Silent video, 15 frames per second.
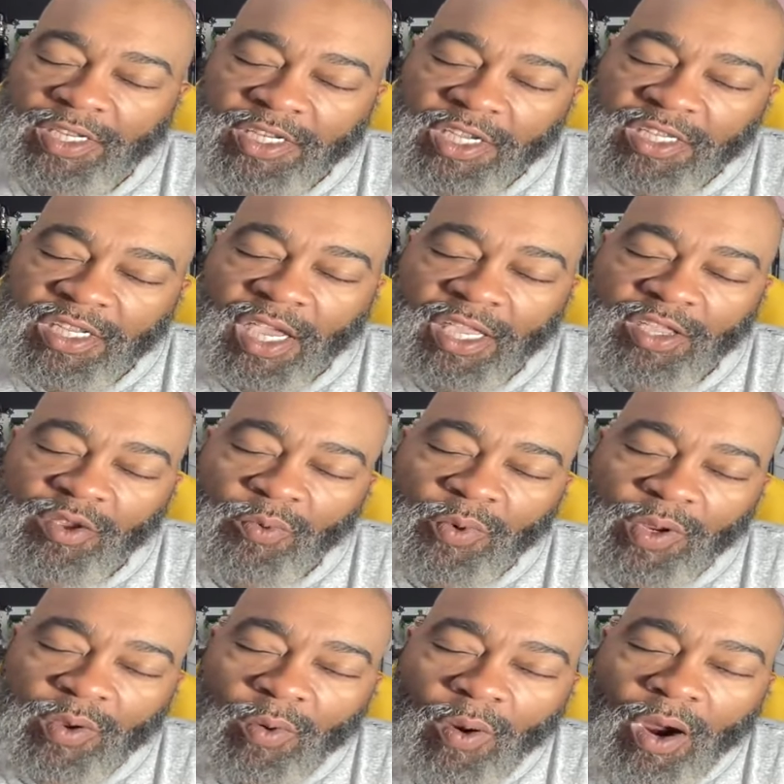just like you
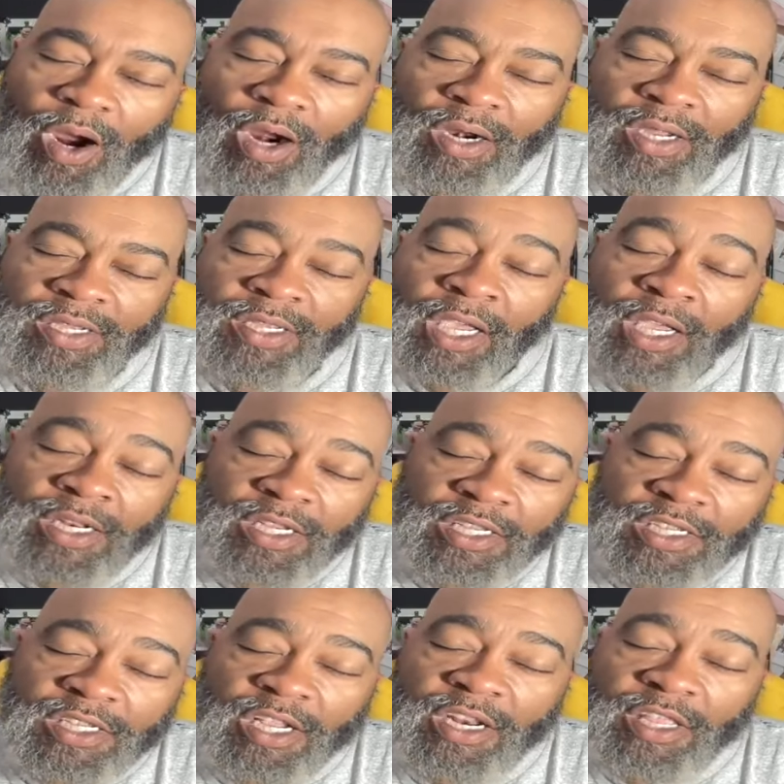required us to
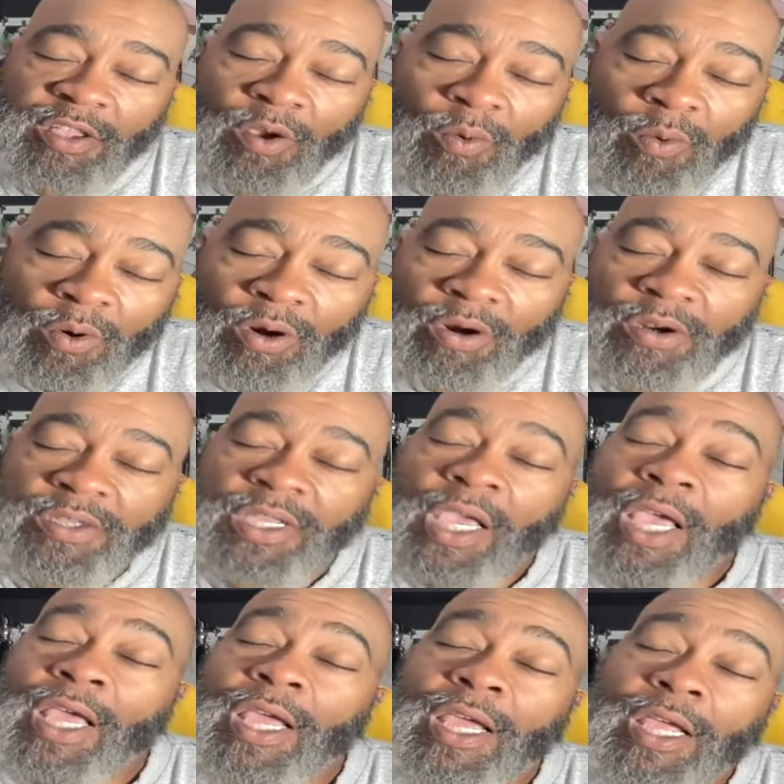study your words,
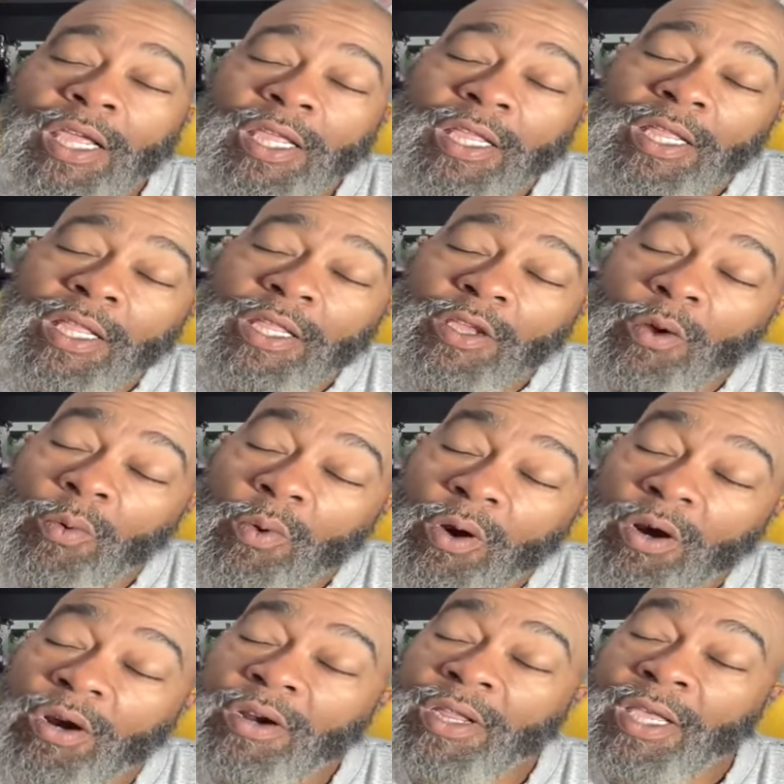your
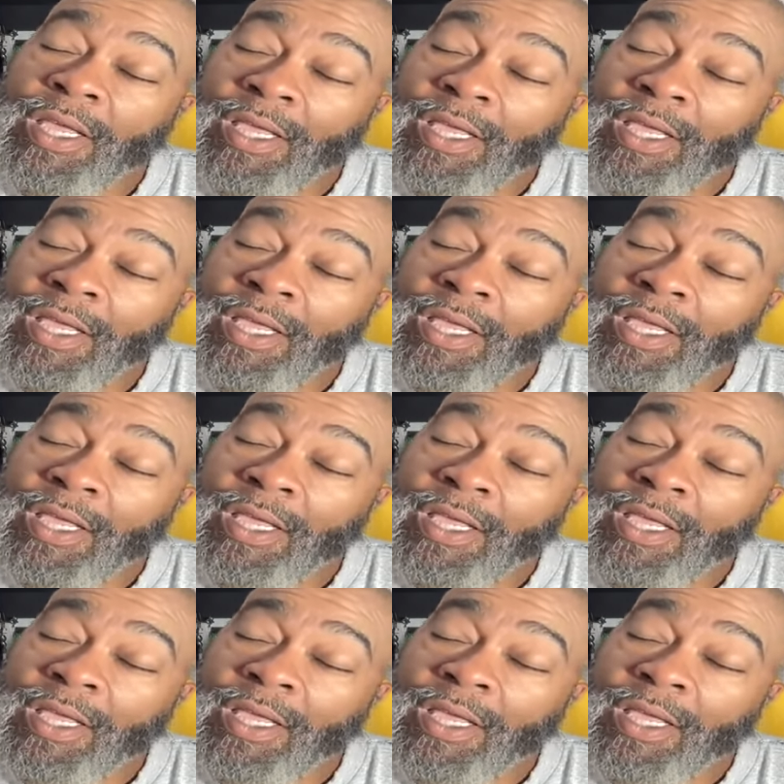word,